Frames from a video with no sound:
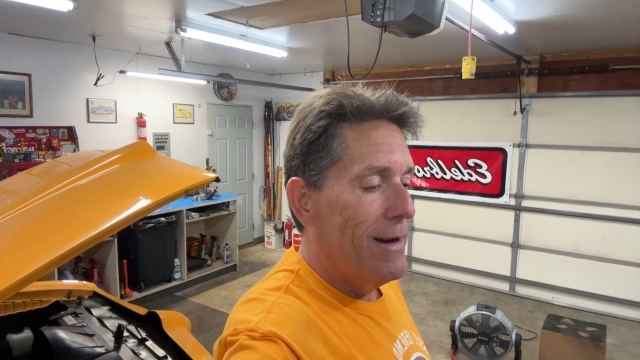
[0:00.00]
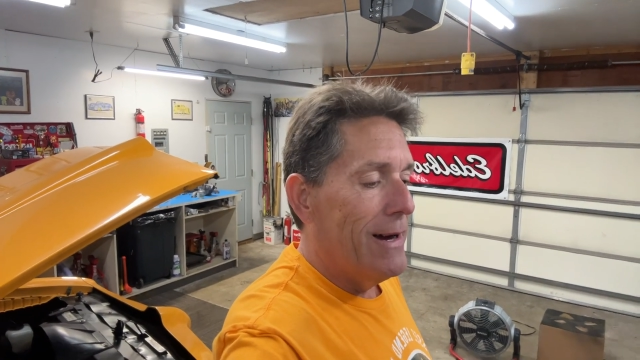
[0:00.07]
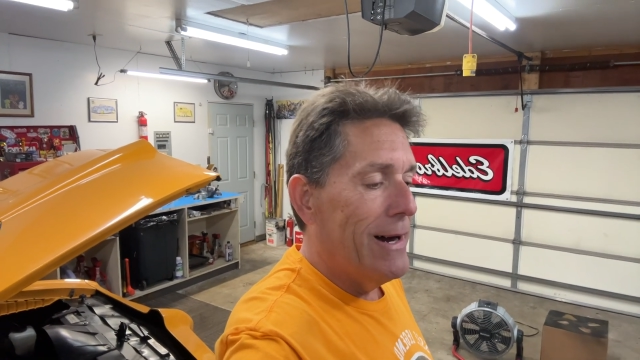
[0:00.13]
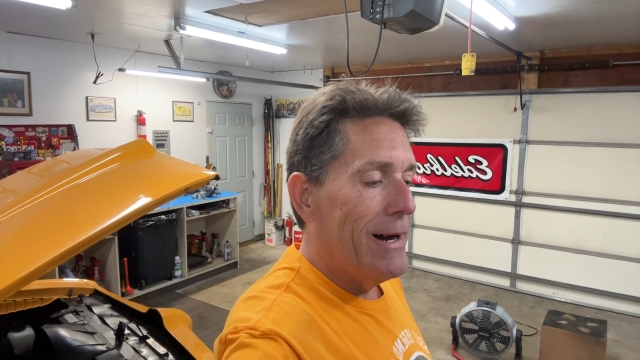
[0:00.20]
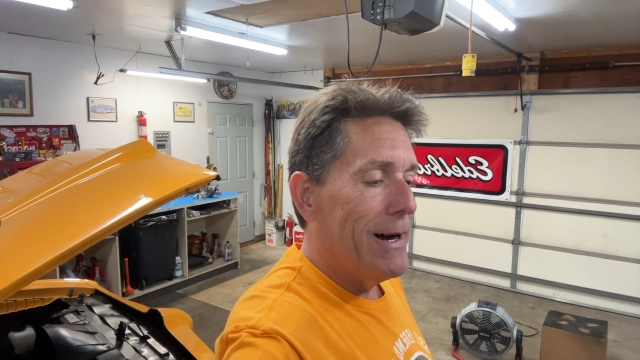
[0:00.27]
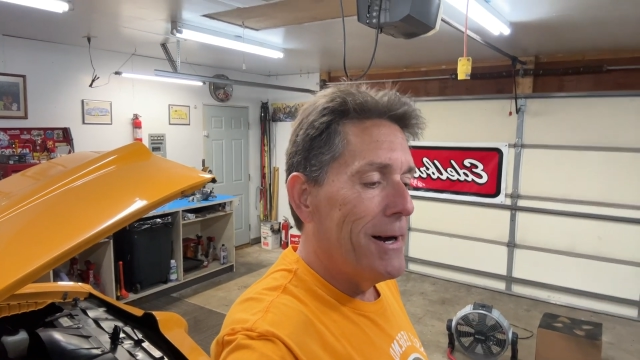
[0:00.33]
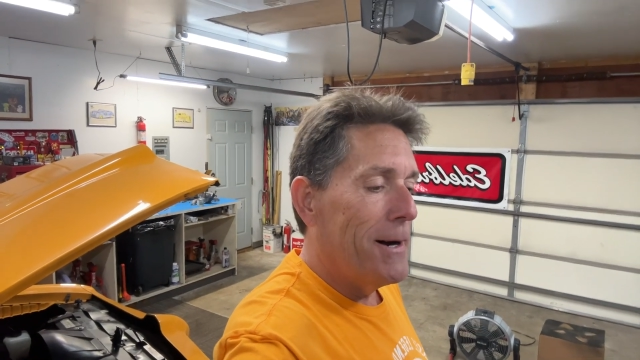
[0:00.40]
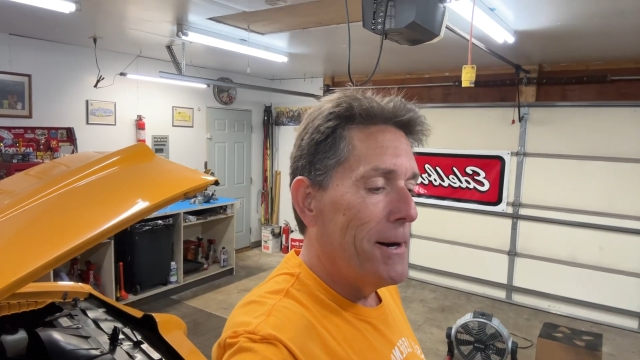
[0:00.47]

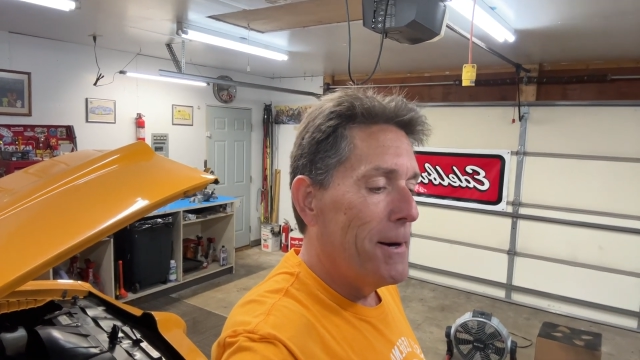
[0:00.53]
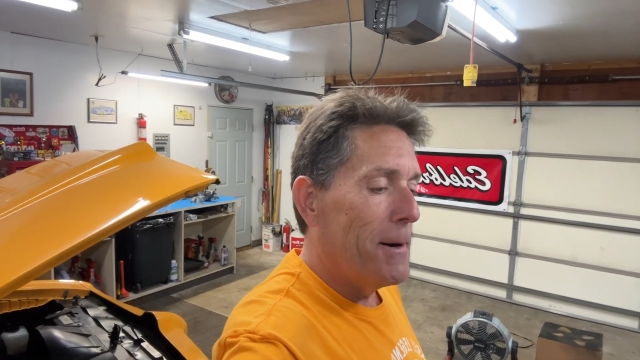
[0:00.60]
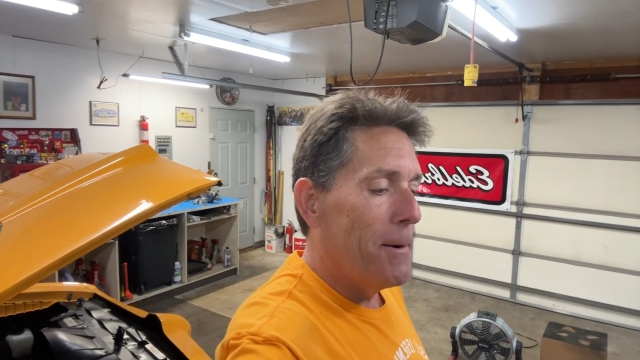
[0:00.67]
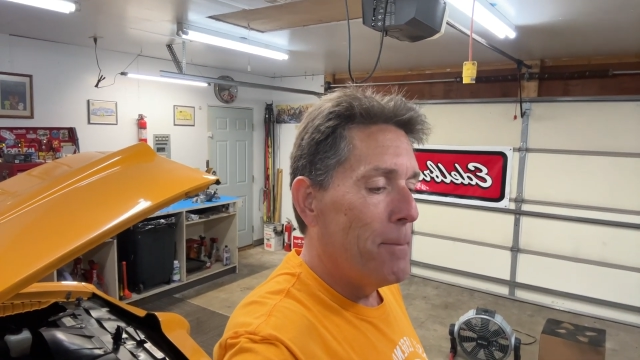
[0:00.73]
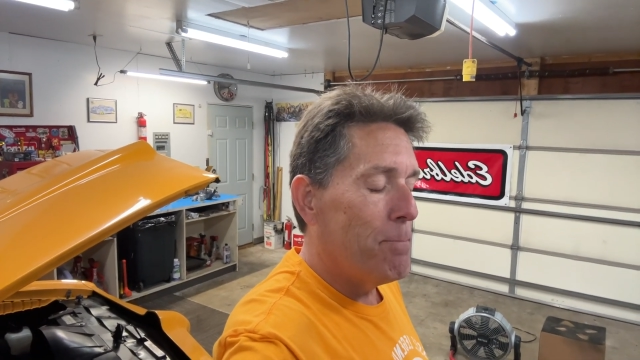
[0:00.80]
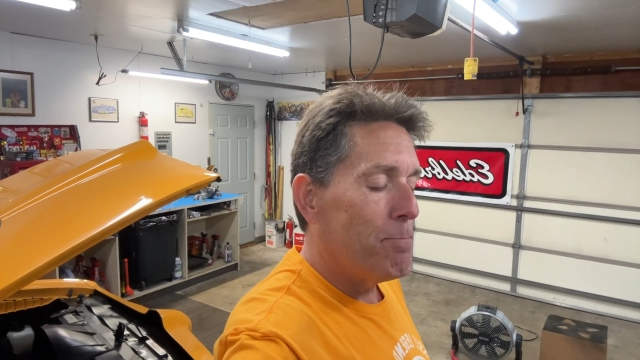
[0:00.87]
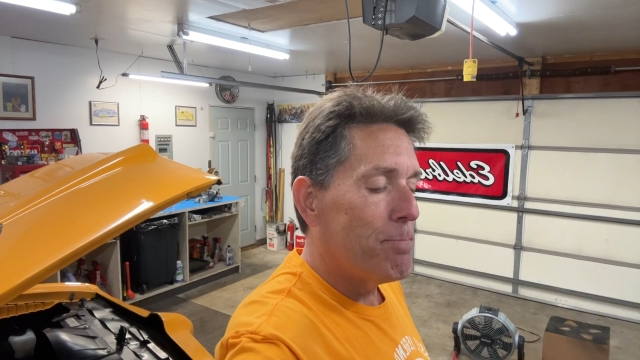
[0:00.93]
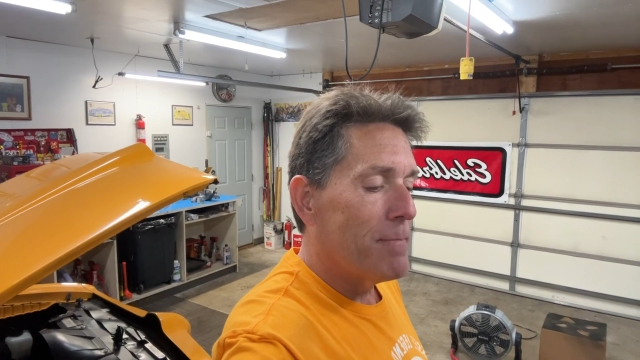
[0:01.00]

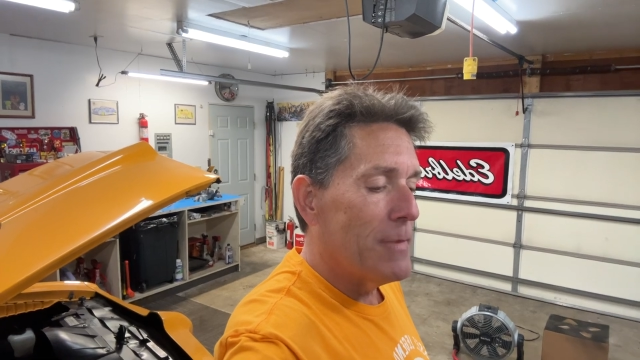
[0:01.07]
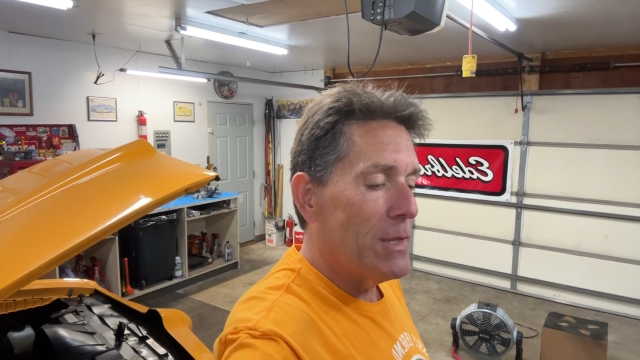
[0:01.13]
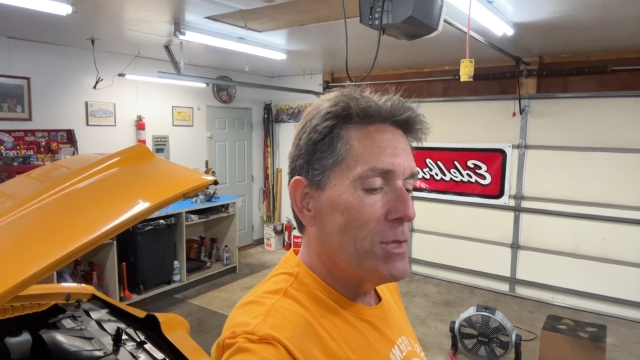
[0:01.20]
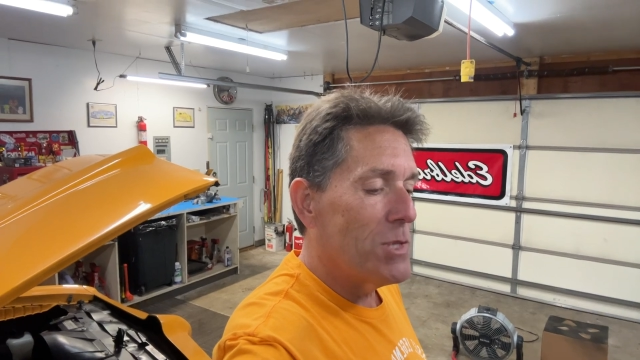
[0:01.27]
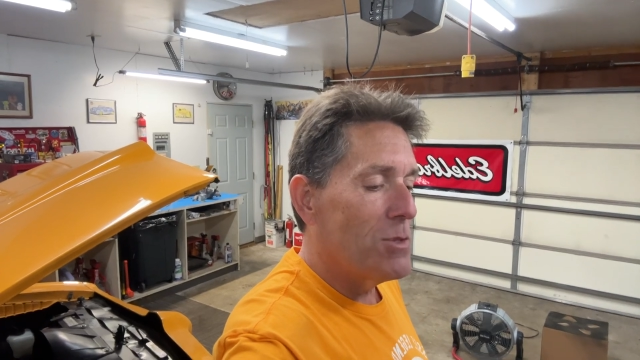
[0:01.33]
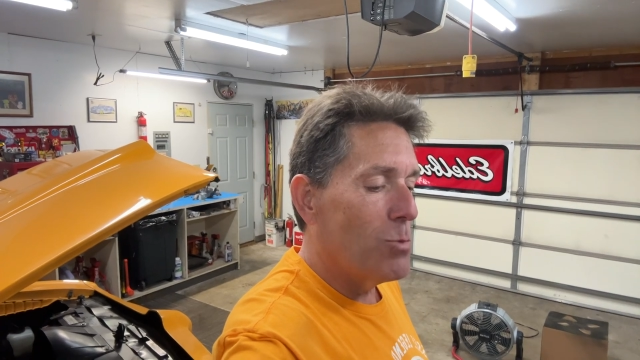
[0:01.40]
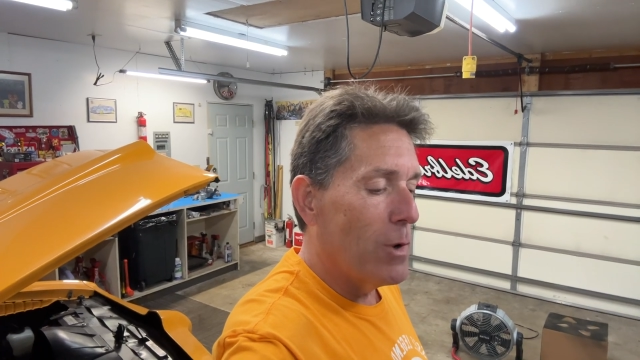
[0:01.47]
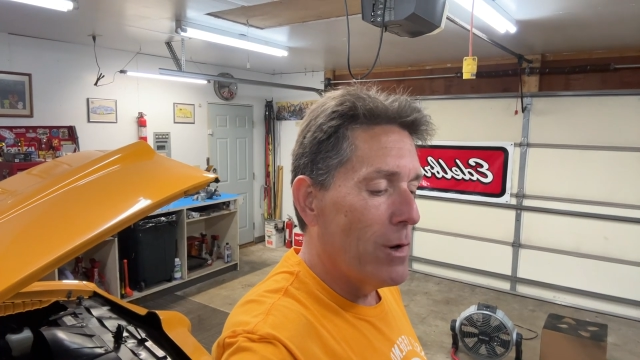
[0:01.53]
This
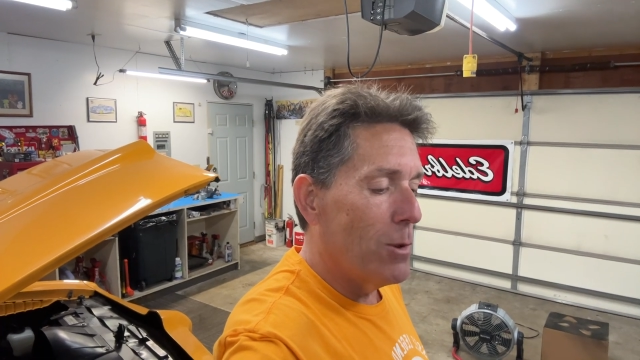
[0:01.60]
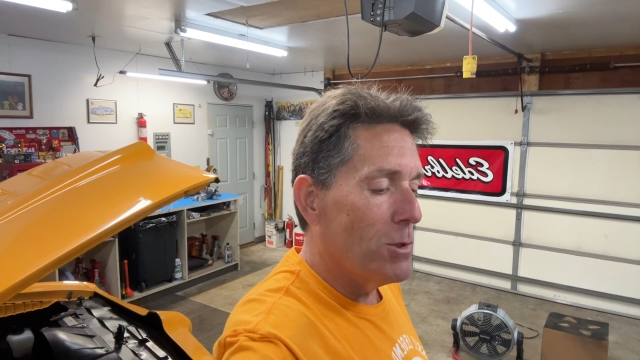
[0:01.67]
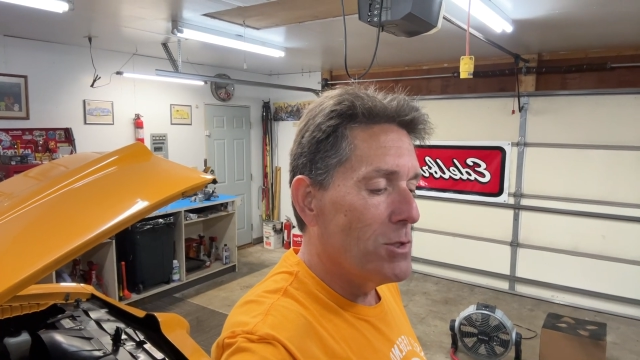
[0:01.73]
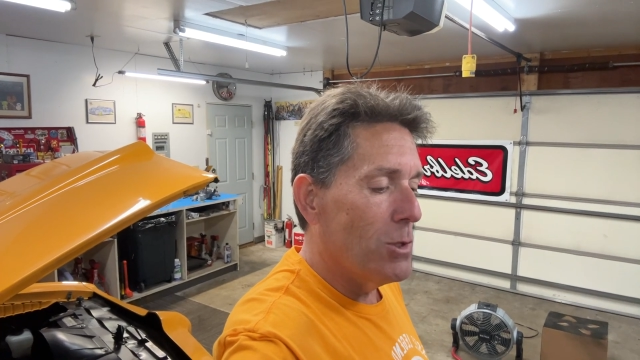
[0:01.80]
is one of those